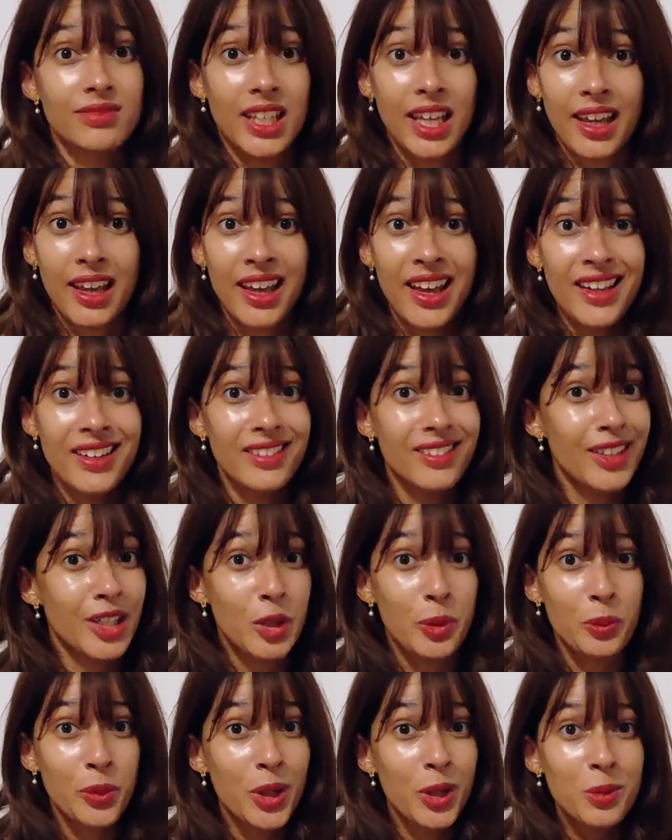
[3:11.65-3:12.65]
Again,
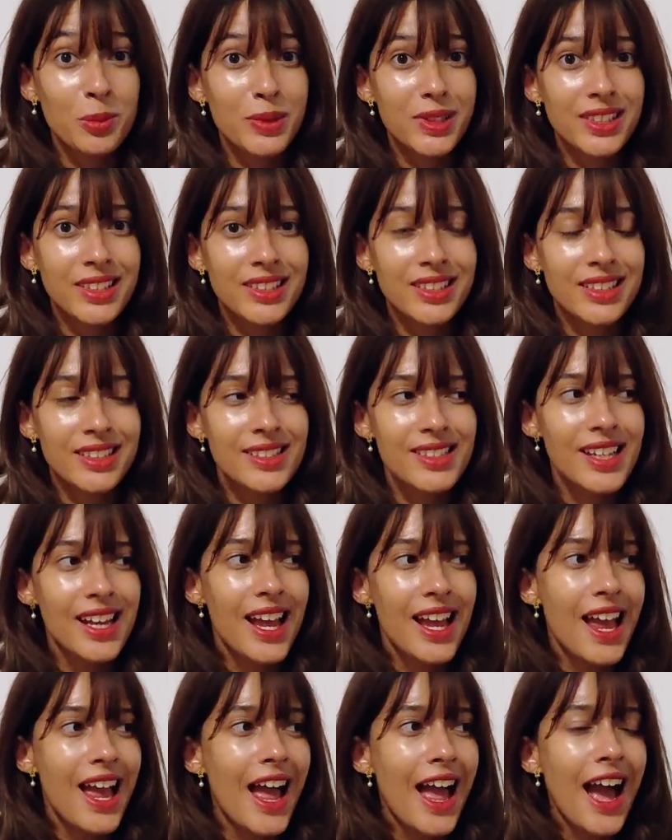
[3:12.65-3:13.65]
you probably didn't.
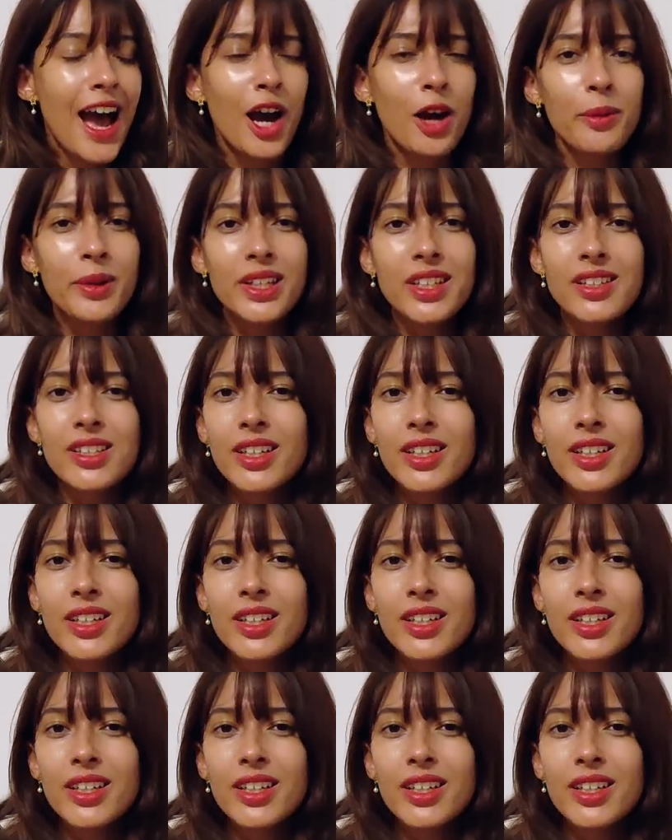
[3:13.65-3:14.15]
How many